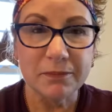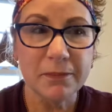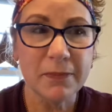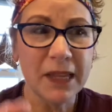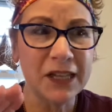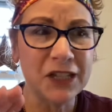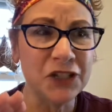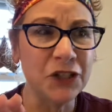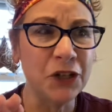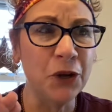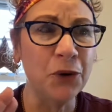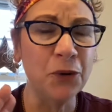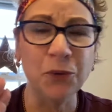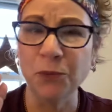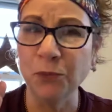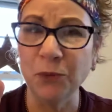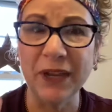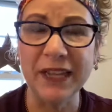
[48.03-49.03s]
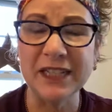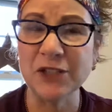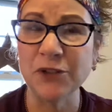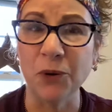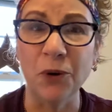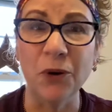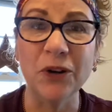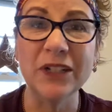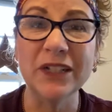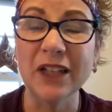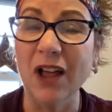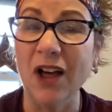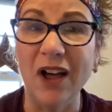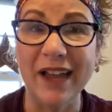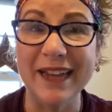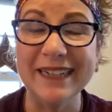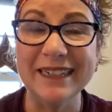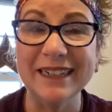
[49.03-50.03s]
So it's
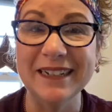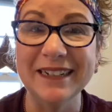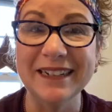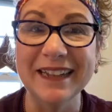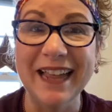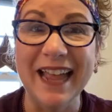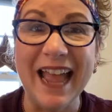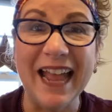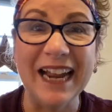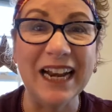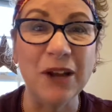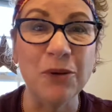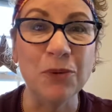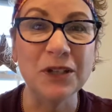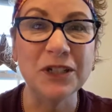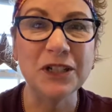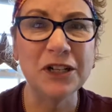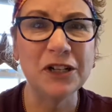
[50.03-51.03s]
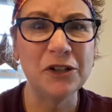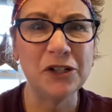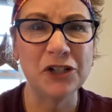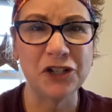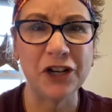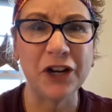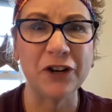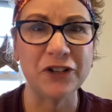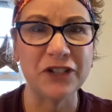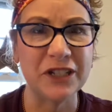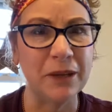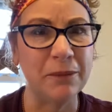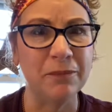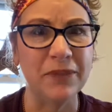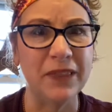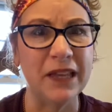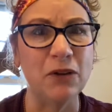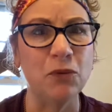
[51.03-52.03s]
online, and I wanted to share
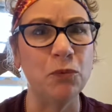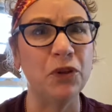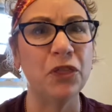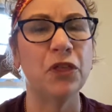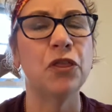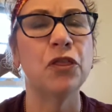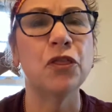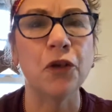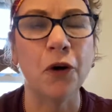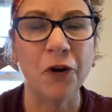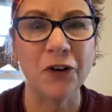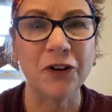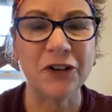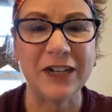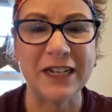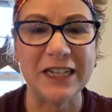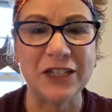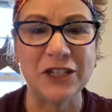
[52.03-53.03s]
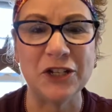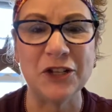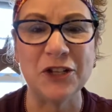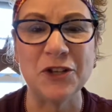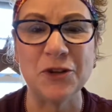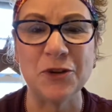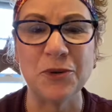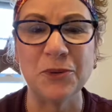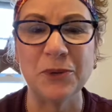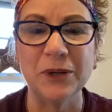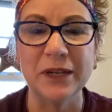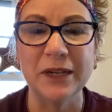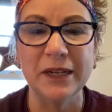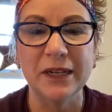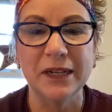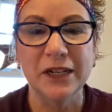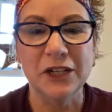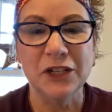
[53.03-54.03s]
something with authority to you.
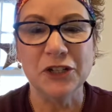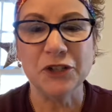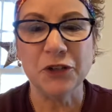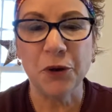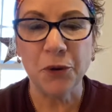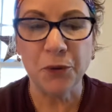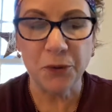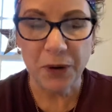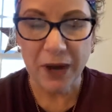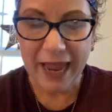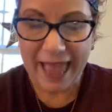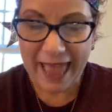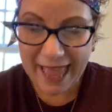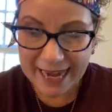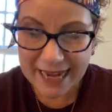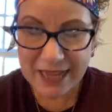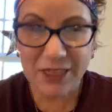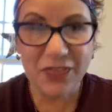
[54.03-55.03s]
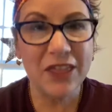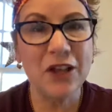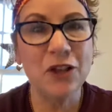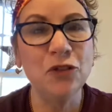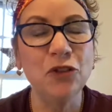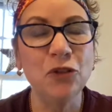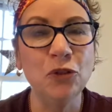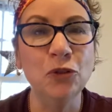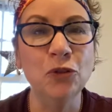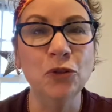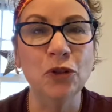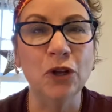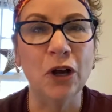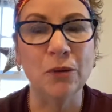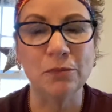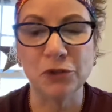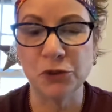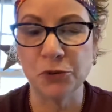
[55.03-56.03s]
So anything
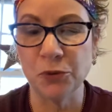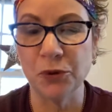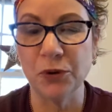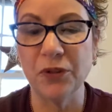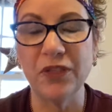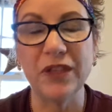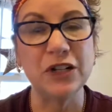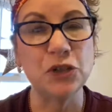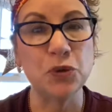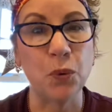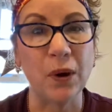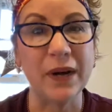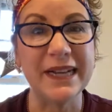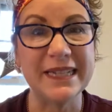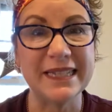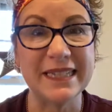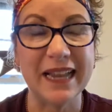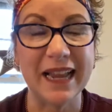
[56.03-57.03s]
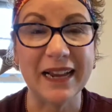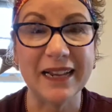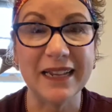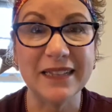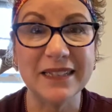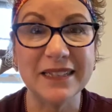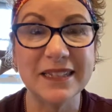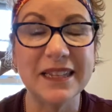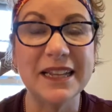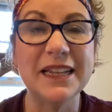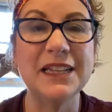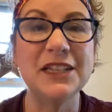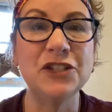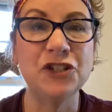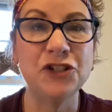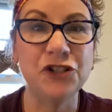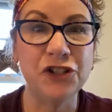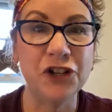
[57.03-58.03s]
shorter than 20 seconds
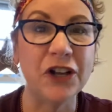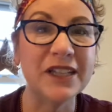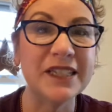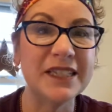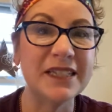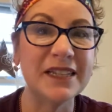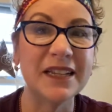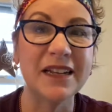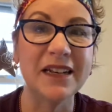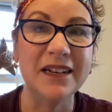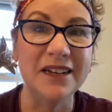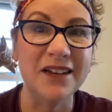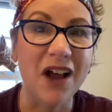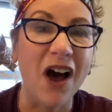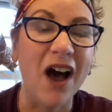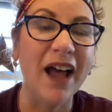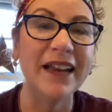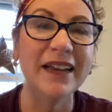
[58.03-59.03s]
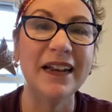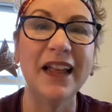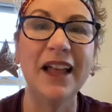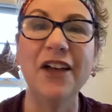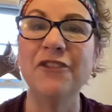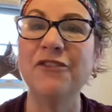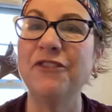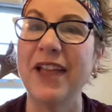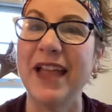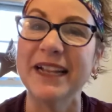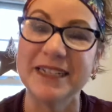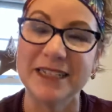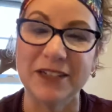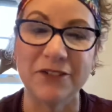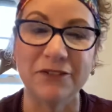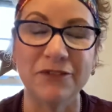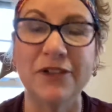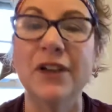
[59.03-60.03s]
is just not
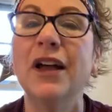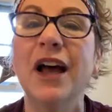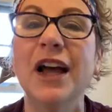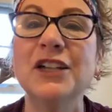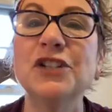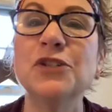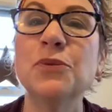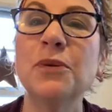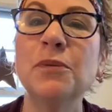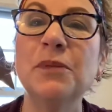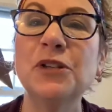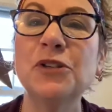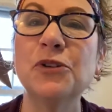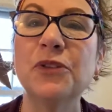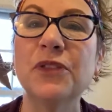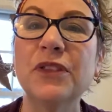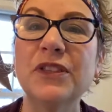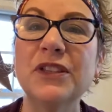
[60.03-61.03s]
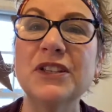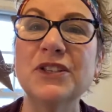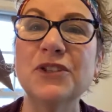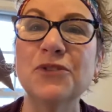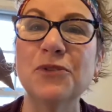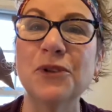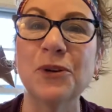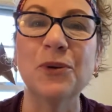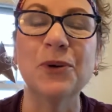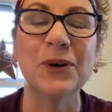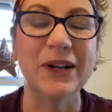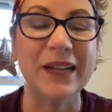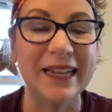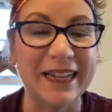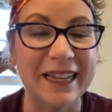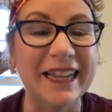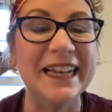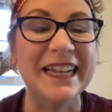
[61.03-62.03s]
effective. I just want to be sure that this is
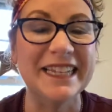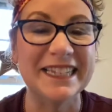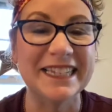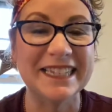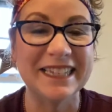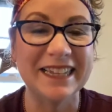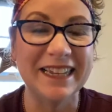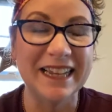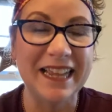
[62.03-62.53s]
recording. It is.